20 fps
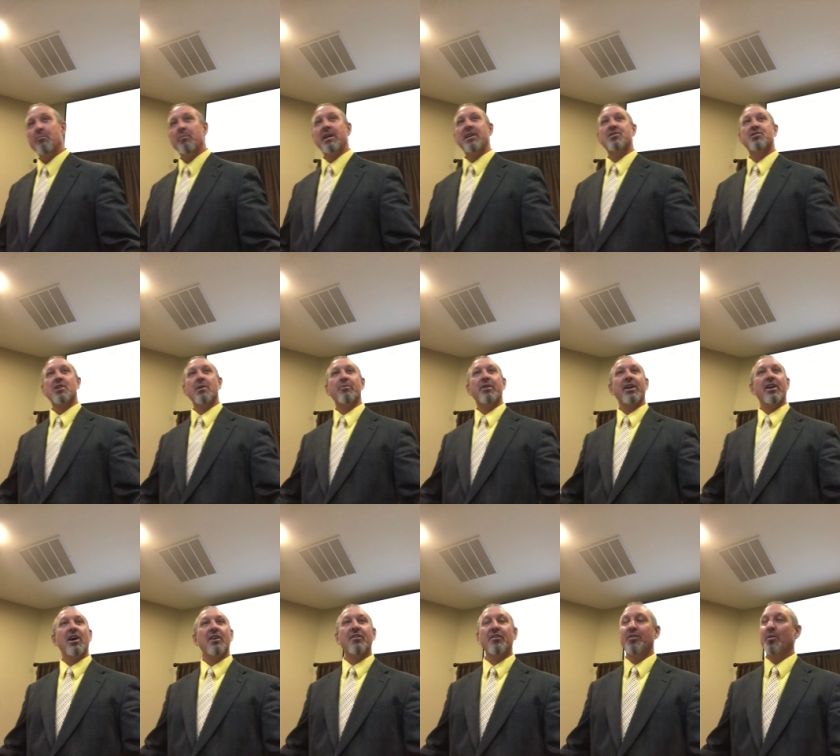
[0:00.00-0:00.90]
means
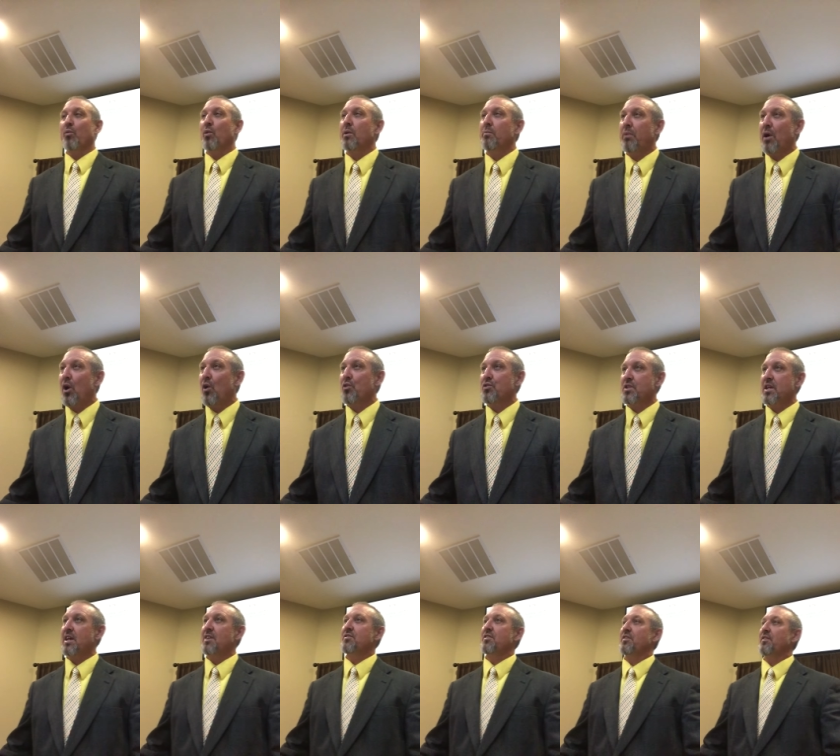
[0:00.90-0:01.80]
something other than what Paul
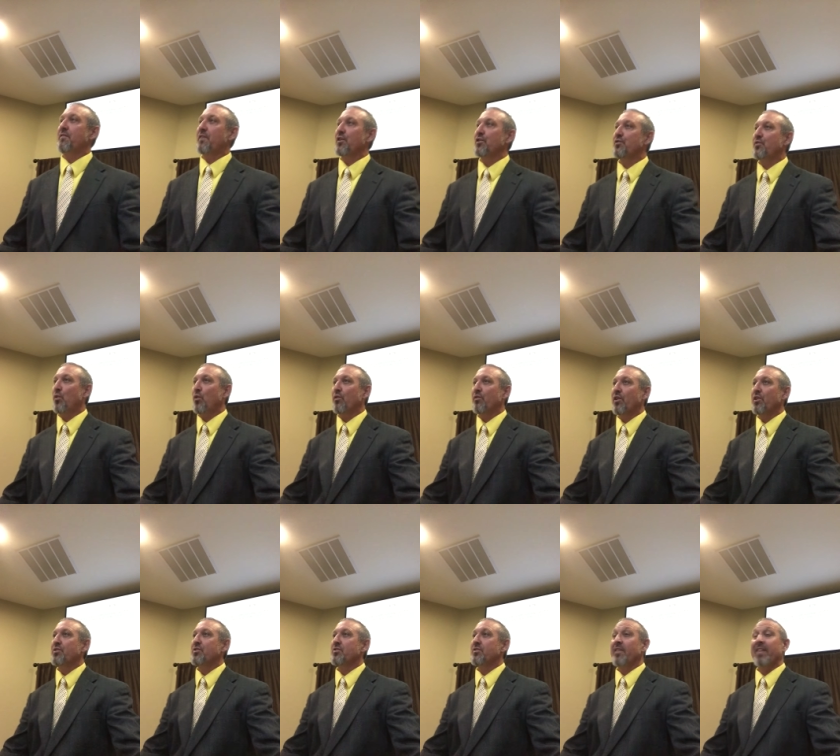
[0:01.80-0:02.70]
says in the first four
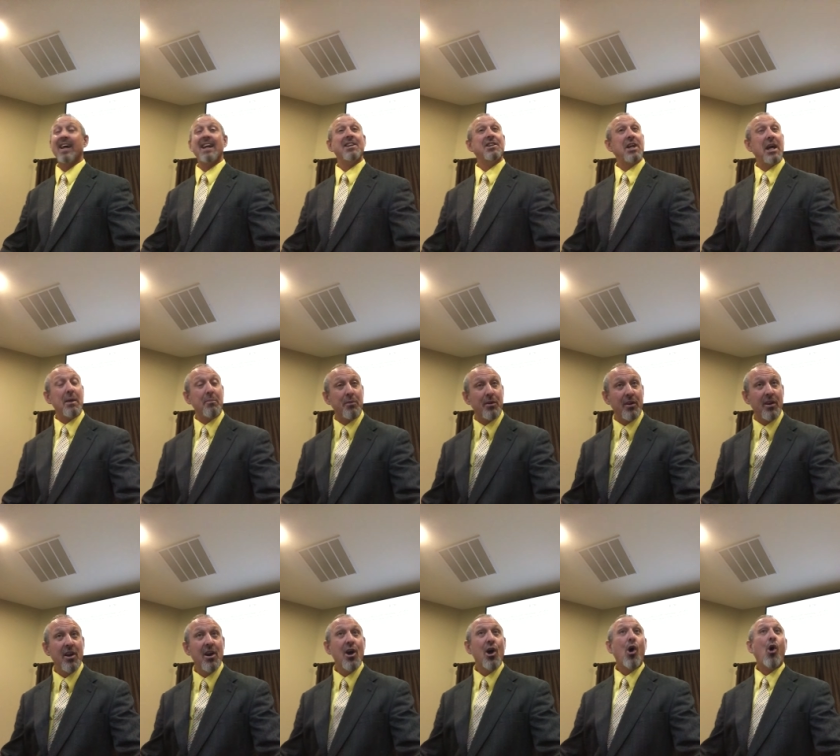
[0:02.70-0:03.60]
verses of that
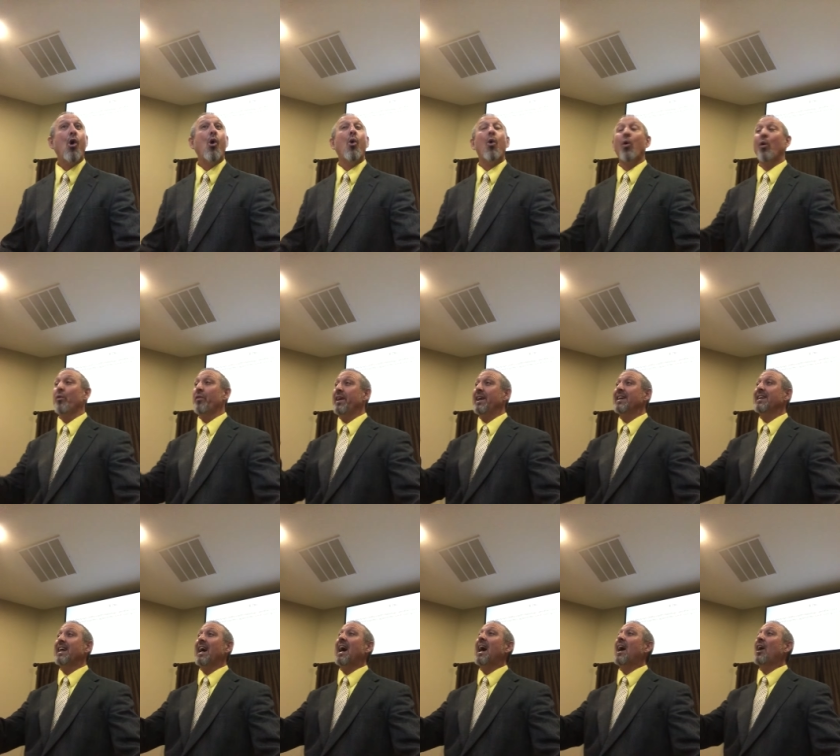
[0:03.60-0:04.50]
chapter, or the
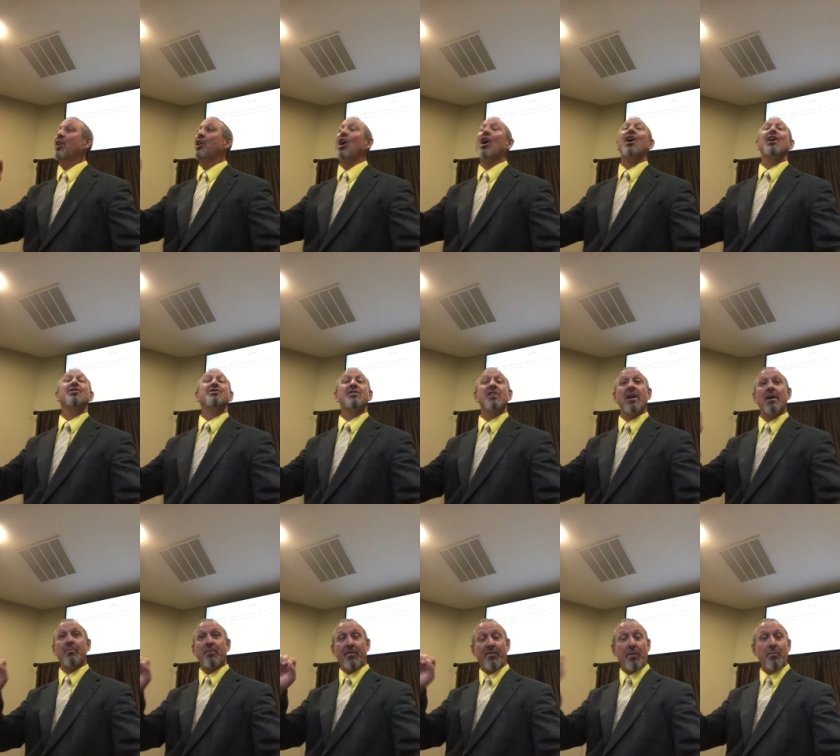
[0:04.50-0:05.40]
entire
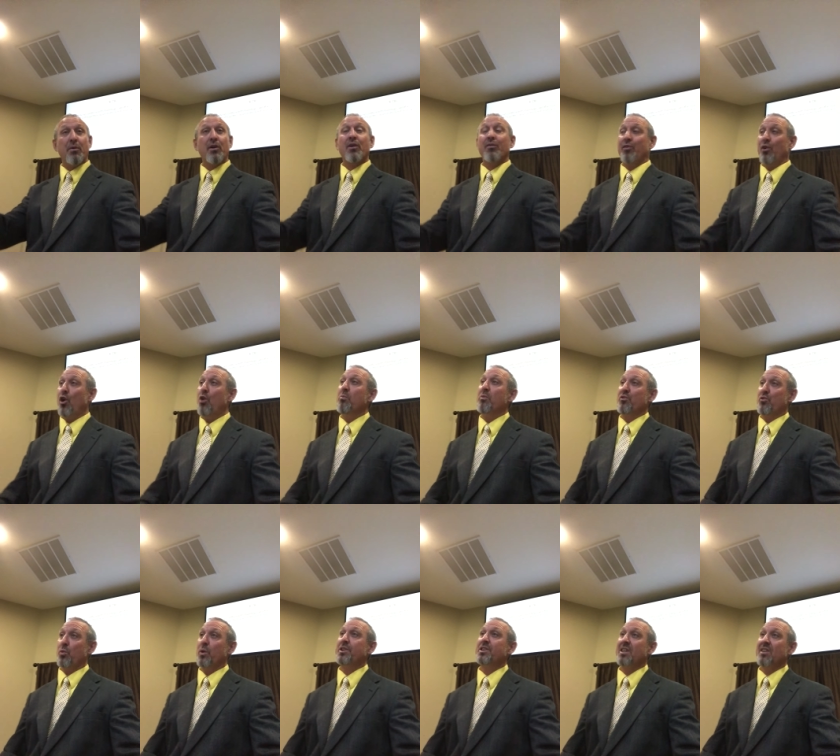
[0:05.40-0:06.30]
concept of the book of
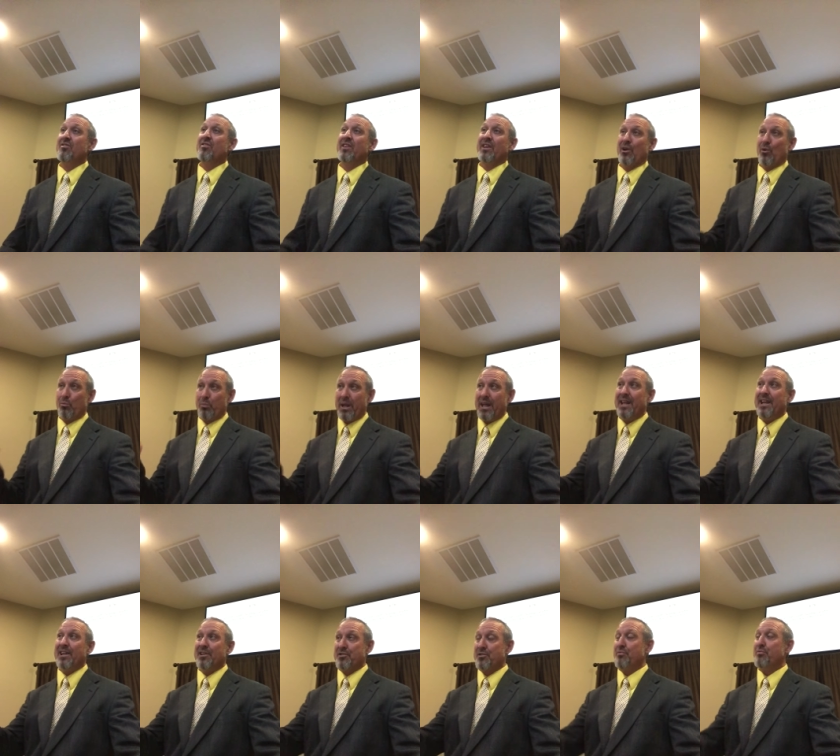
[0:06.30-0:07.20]
Romans, which is the
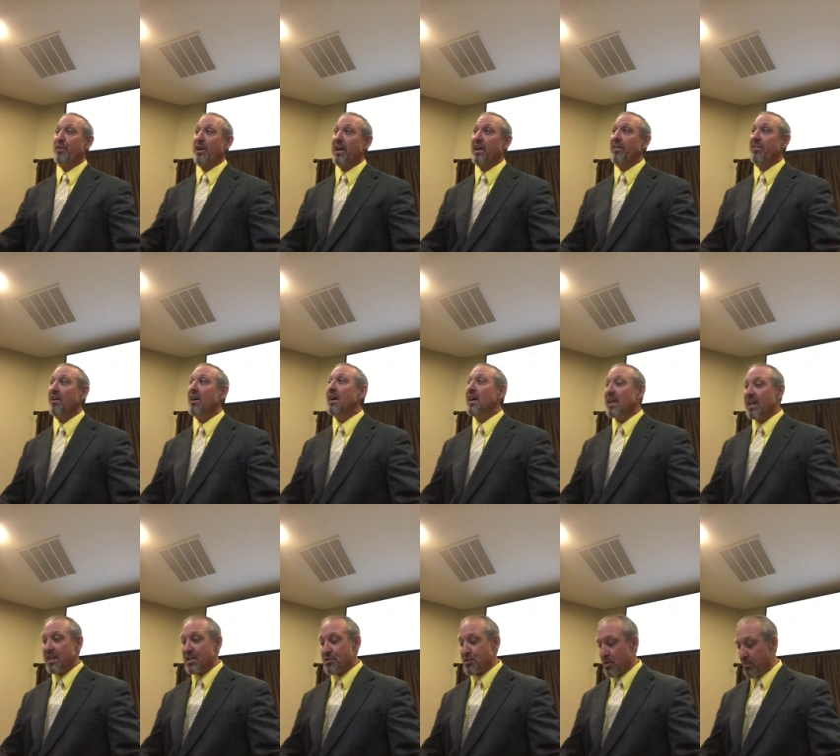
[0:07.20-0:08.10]
obedience of faith,
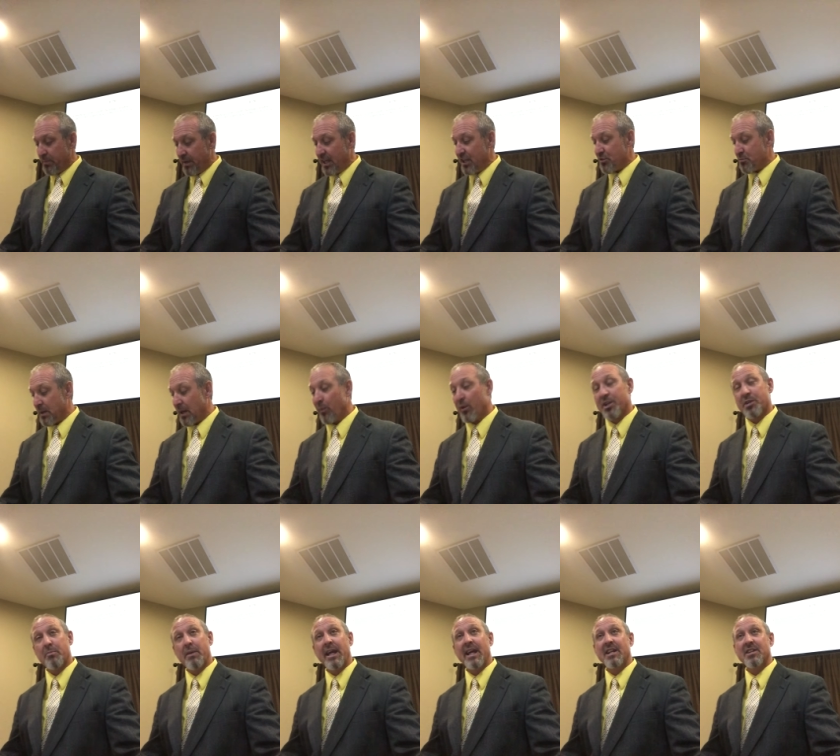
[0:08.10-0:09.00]
is the means by
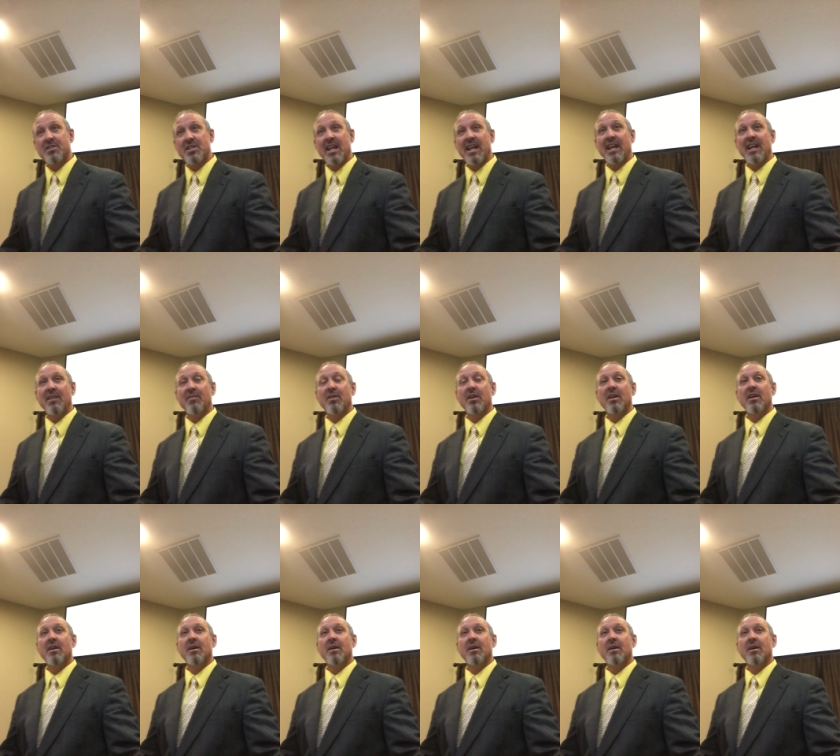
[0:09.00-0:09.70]
which man is saved.